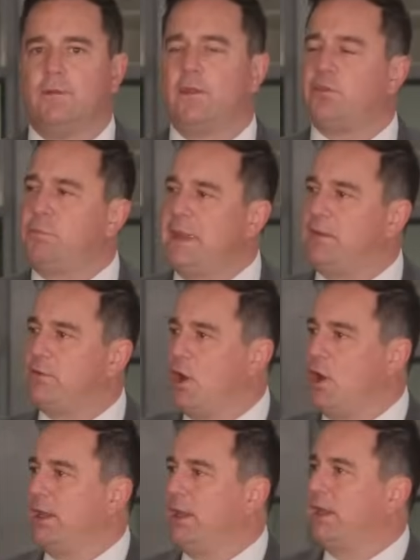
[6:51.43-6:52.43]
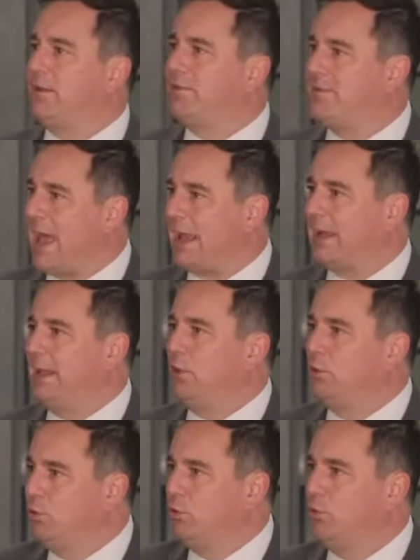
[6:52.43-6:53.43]
This means knowing exactly
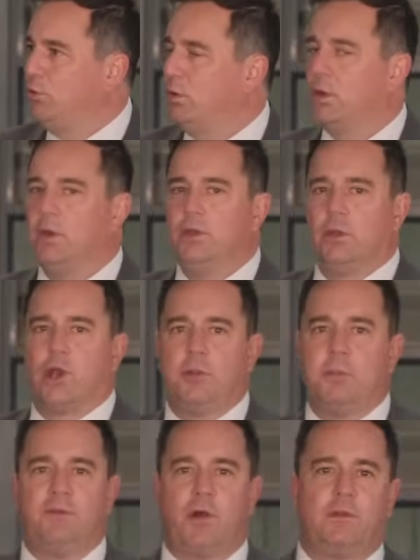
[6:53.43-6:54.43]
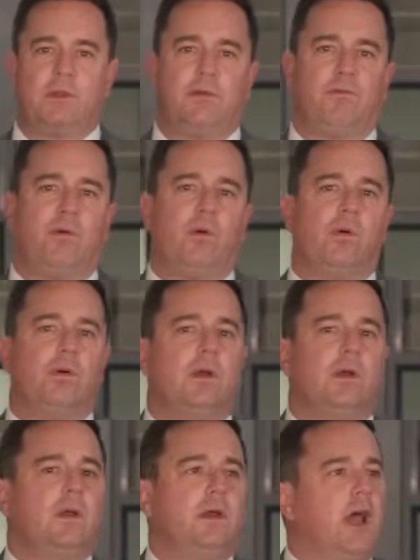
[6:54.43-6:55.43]
who you're going to be voting for.
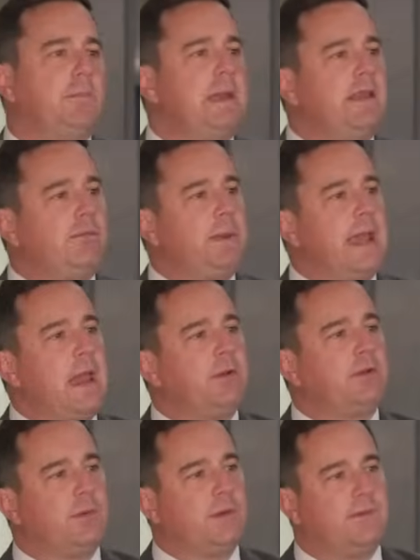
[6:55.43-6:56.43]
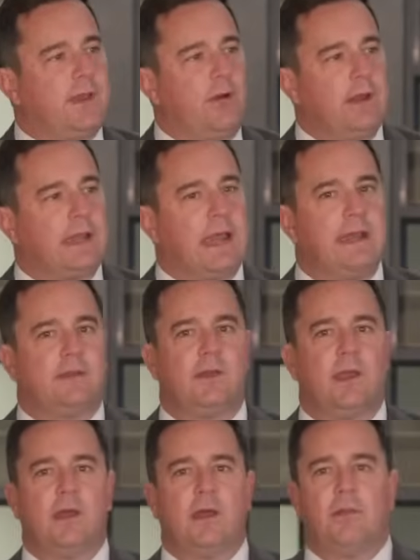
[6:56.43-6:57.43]
It means being able to interrogate
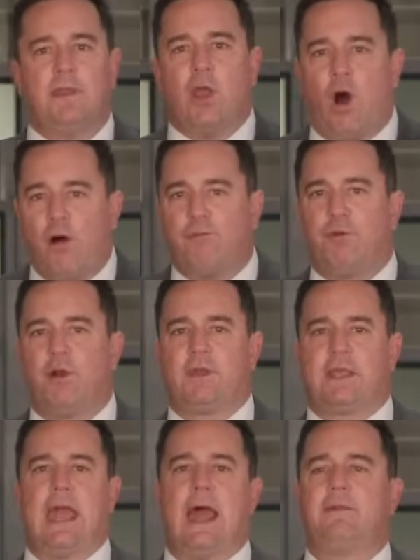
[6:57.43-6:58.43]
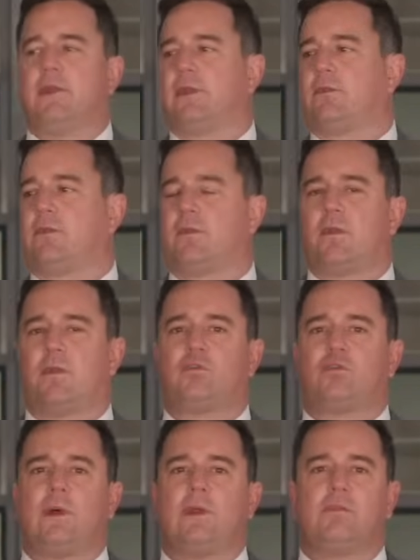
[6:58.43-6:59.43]
the offer of a candidate so that the
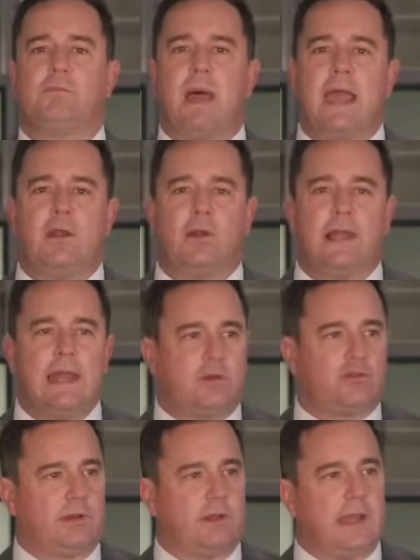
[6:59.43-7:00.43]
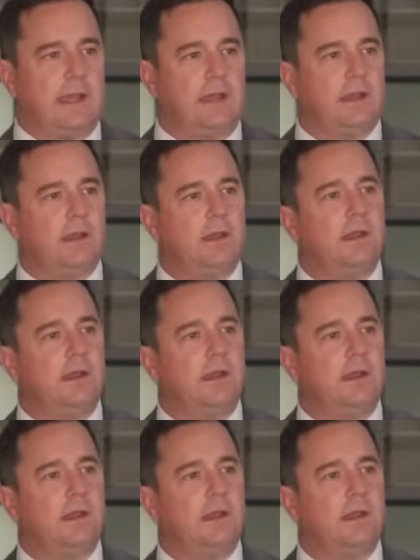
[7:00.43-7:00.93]
choice made on election day